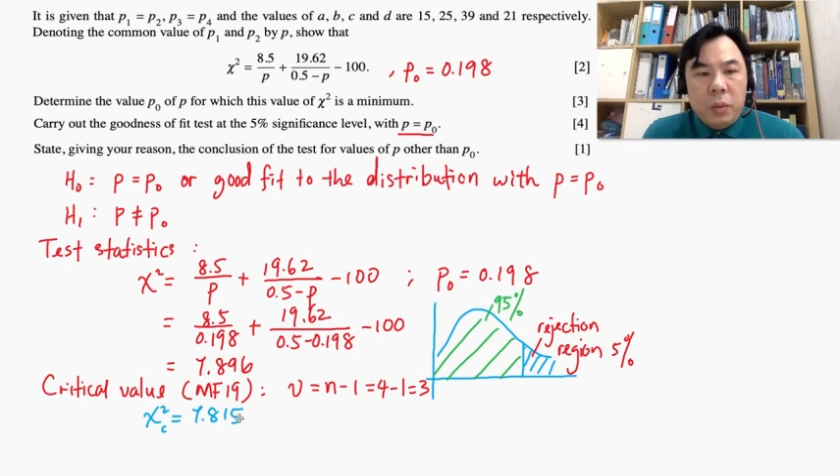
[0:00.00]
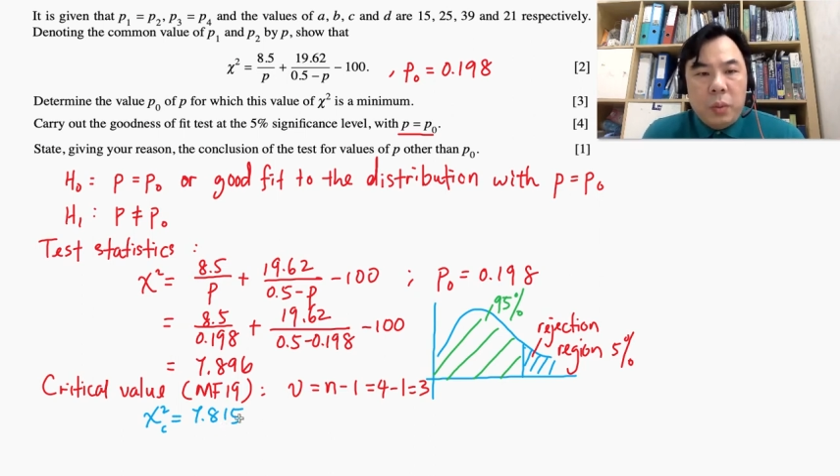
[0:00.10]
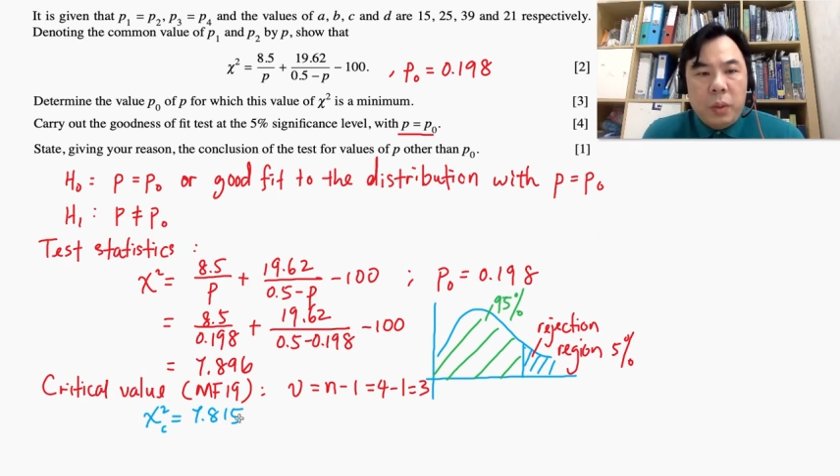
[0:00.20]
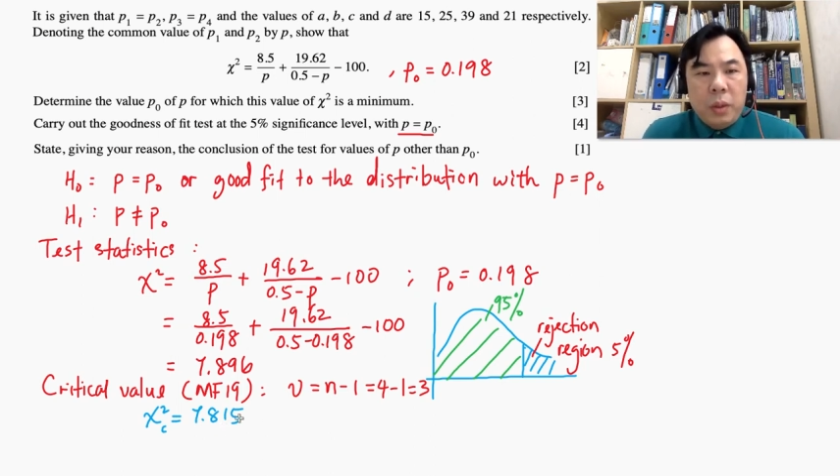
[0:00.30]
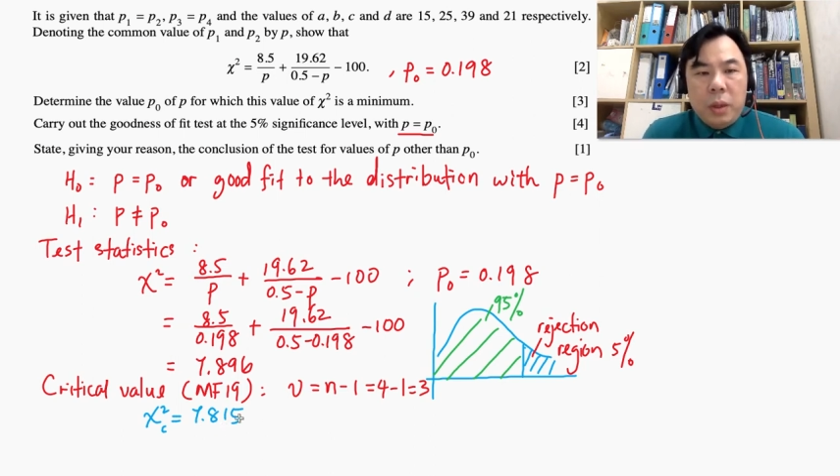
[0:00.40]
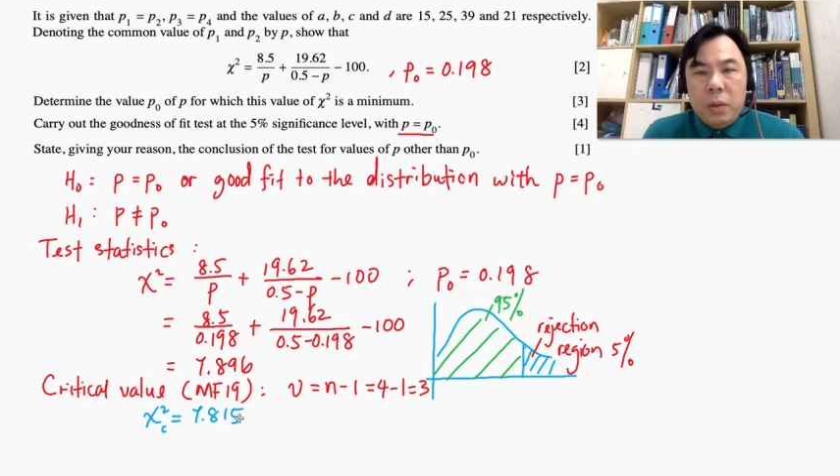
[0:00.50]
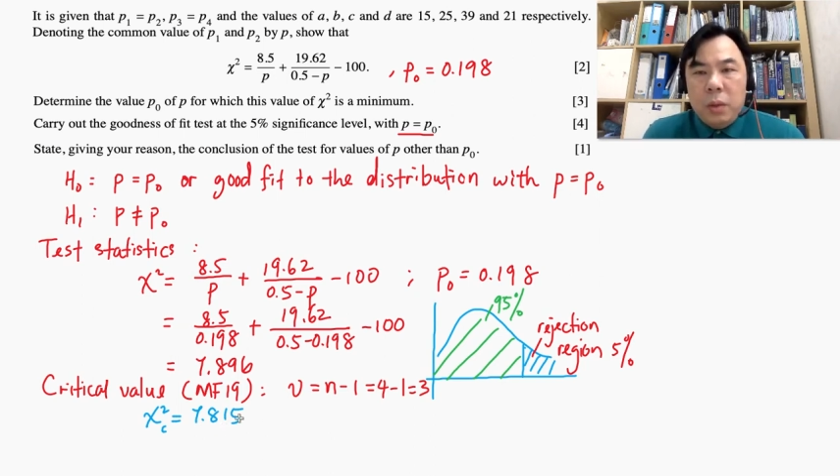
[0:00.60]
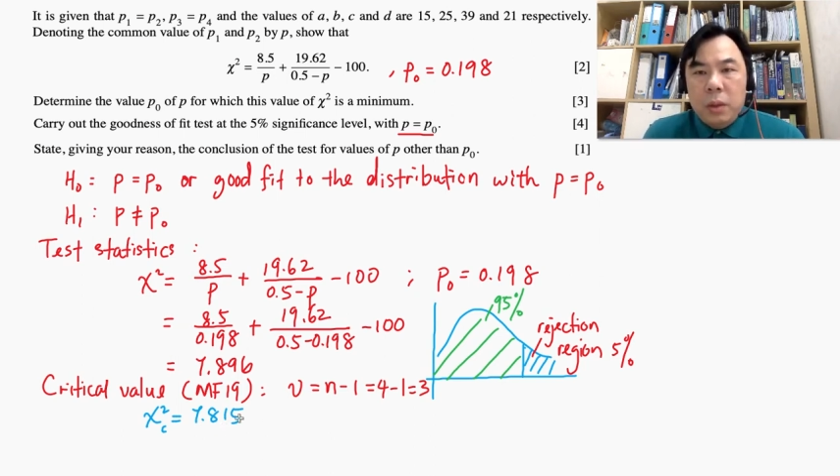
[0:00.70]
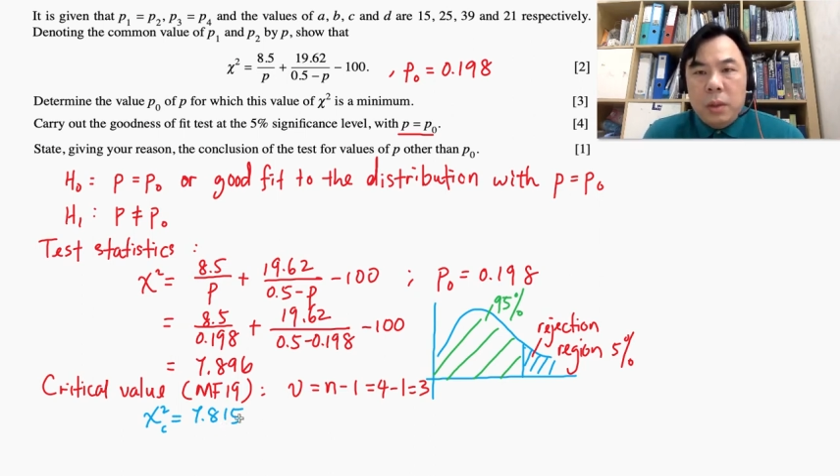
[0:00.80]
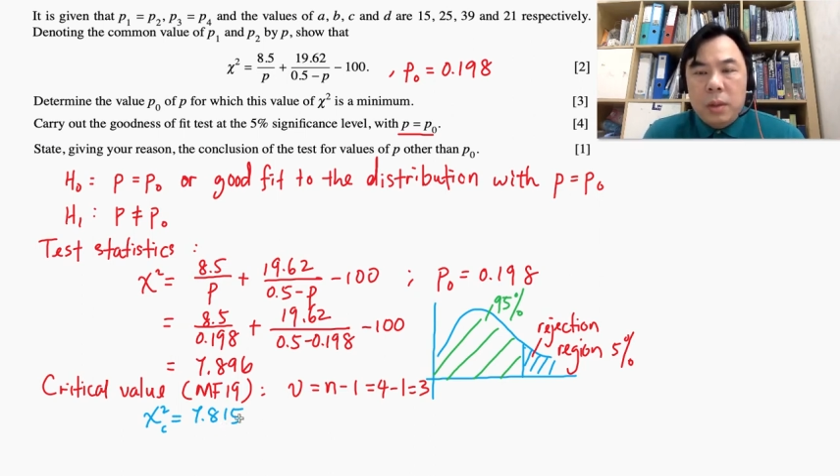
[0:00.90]
with
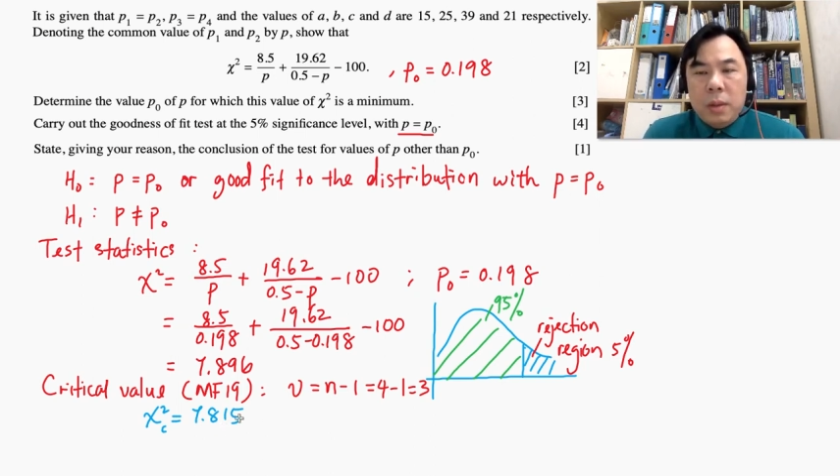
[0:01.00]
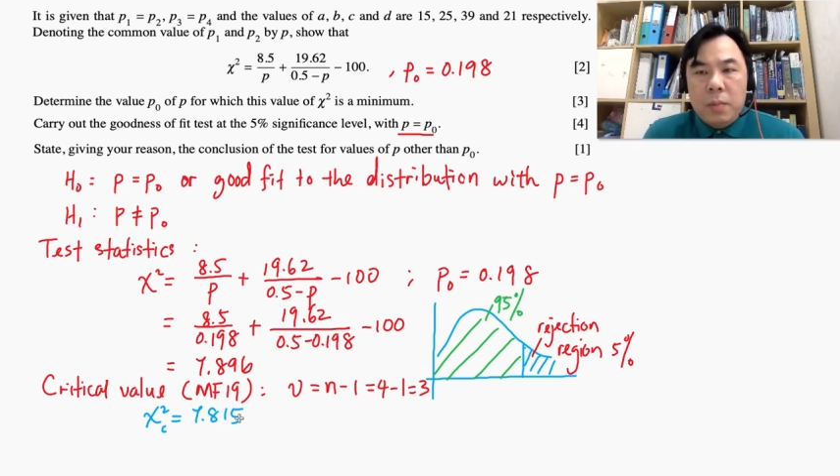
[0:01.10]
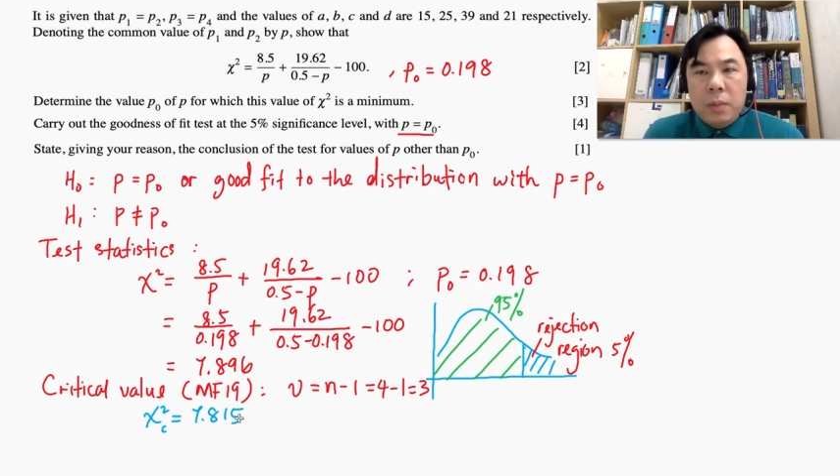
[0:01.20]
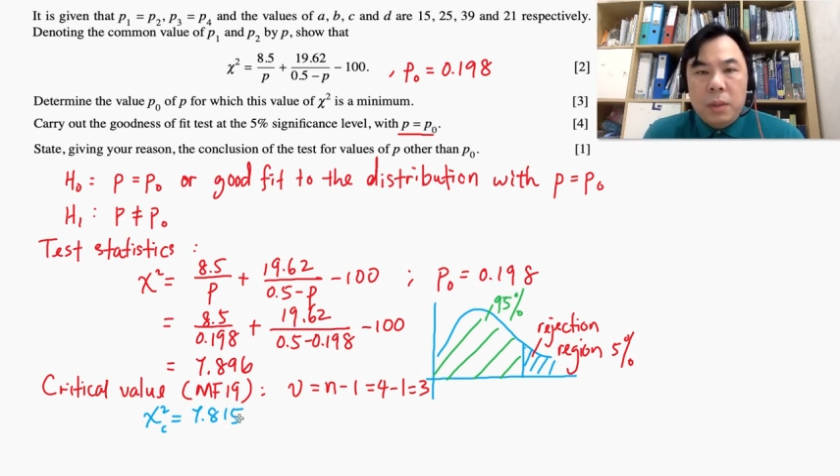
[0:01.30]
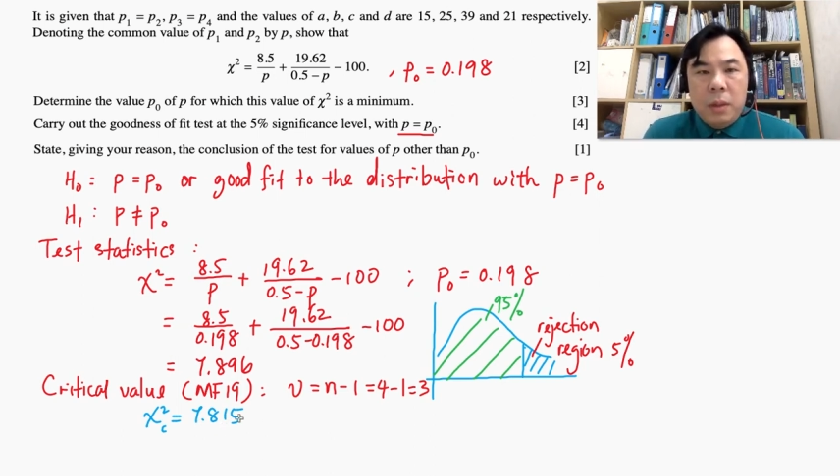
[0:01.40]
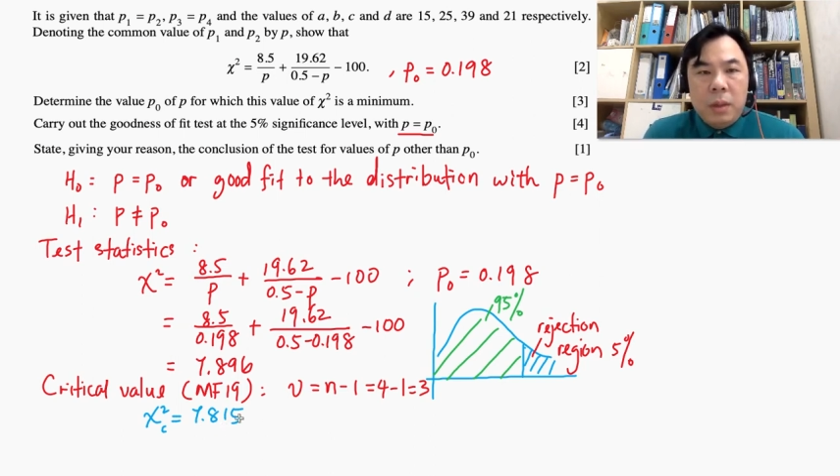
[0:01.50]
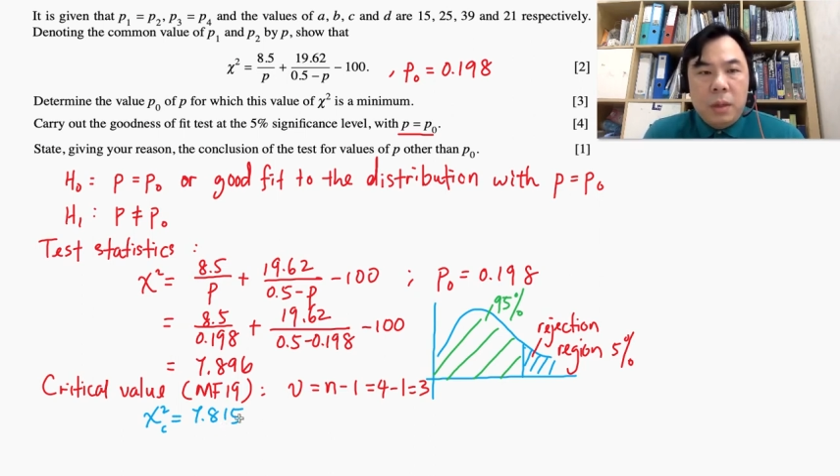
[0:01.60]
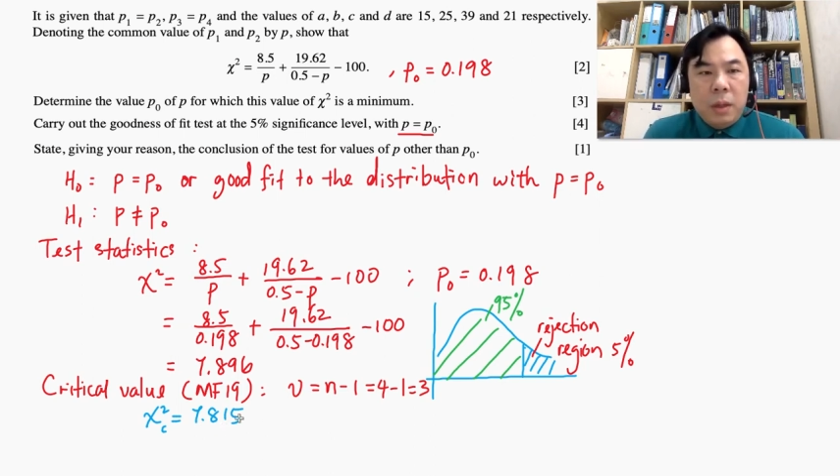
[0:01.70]
our sample